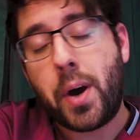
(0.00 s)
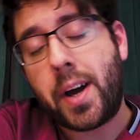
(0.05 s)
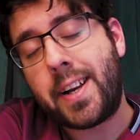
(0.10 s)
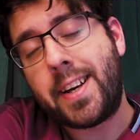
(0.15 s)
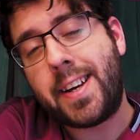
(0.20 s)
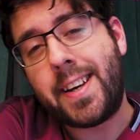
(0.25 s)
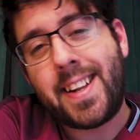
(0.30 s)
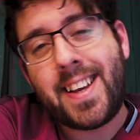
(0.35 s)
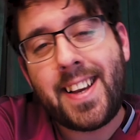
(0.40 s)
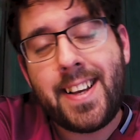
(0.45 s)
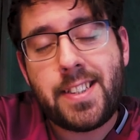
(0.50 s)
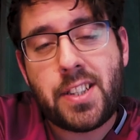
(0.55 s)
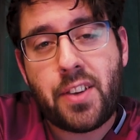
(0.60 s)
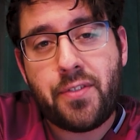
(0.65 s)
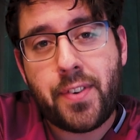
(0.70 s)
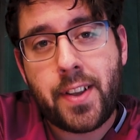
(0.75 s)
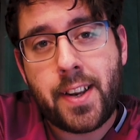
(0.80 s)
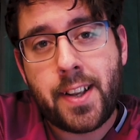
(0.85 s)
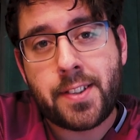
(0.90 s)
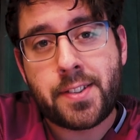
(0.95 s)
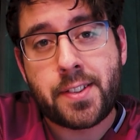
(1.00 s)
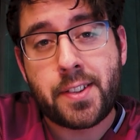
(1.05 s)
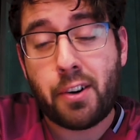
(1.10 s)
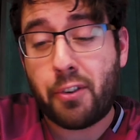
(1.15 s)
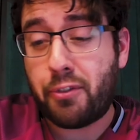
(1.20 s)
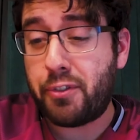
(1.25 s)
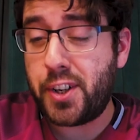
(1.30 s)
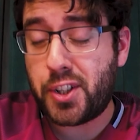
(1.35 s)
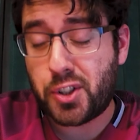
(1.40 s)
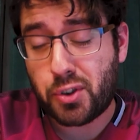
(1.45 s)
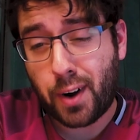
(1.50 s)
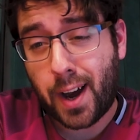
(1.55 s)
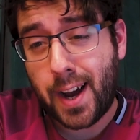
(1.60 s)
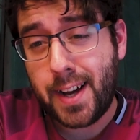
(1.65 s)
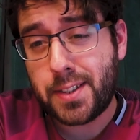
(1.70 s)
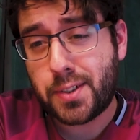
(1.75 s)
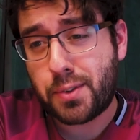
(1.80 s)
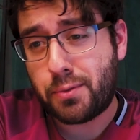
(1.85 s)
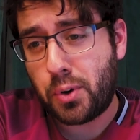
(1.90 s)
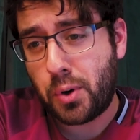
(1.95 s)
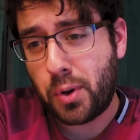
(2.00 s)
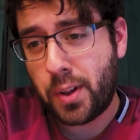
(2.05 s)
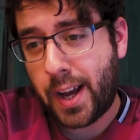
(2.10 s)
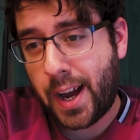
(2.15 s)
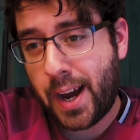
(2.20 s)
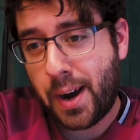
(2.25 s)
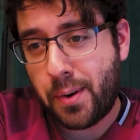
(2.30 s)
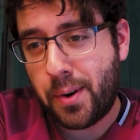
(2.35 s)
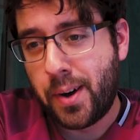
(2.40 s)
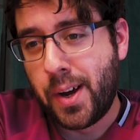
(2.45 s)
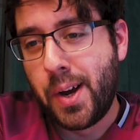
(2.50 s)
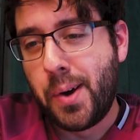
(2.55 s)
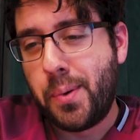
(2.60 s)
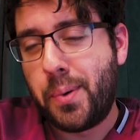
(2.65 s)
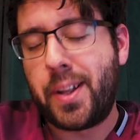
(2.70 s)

who had an easy finish. The referee tried to rule it out.